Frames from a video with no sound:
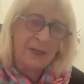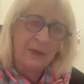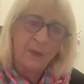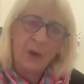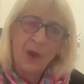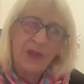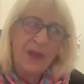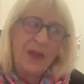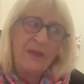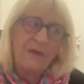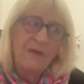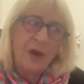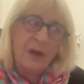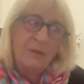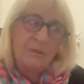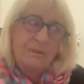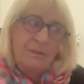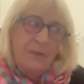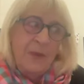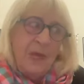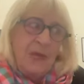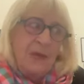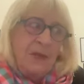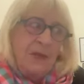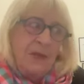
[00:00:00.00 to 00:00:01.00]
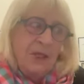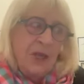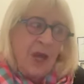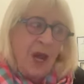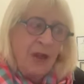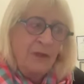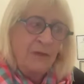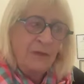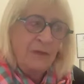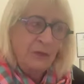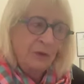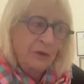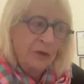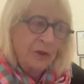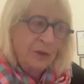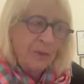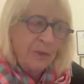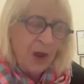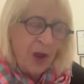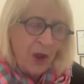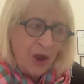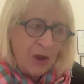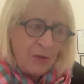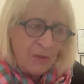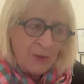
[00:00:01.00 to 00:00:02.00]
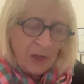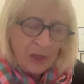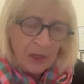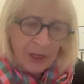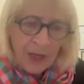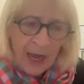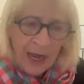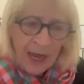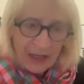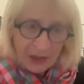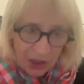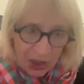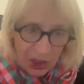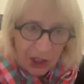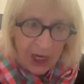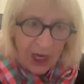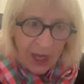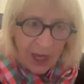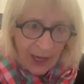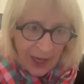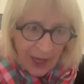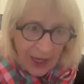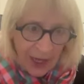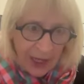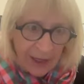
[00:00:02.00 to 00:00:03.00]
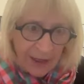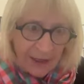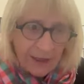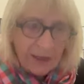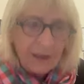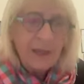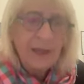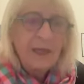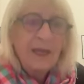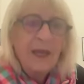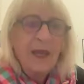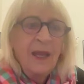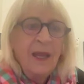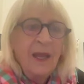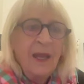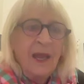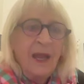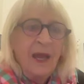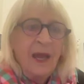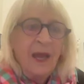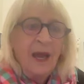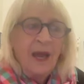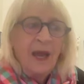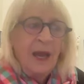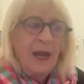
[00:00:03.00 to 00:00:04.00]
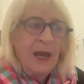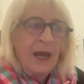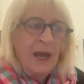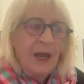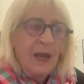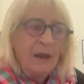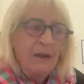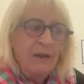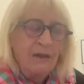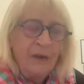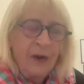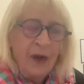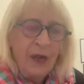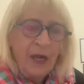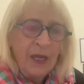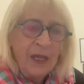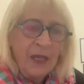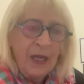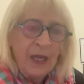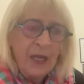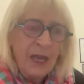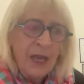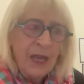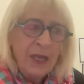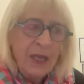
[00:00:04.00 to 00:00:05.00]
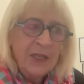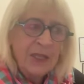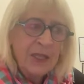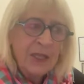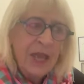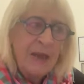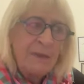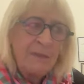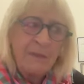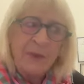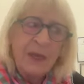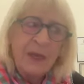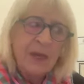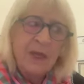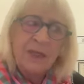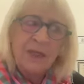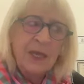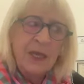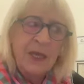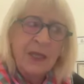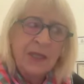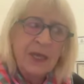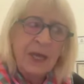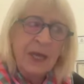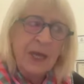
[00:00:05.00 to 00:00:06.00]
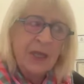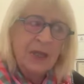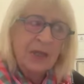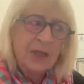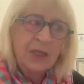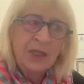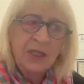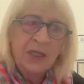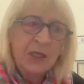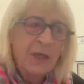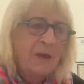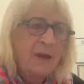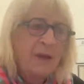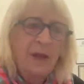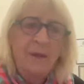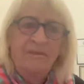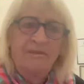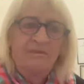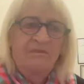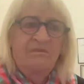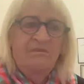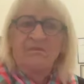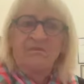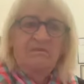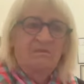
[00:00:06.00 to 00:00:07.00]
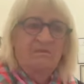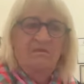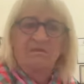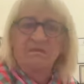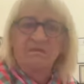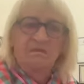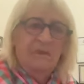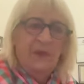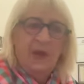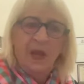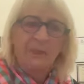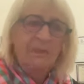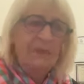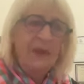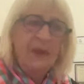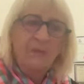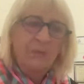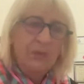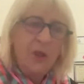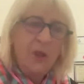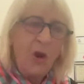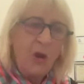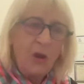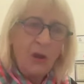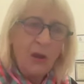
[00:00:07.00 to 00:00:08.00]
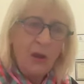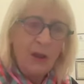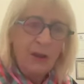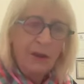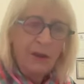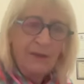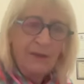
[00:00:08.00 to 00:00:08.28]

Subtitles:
And what they've got designed for at the moment, Unchain, are fighting against that because they say it's just a big block.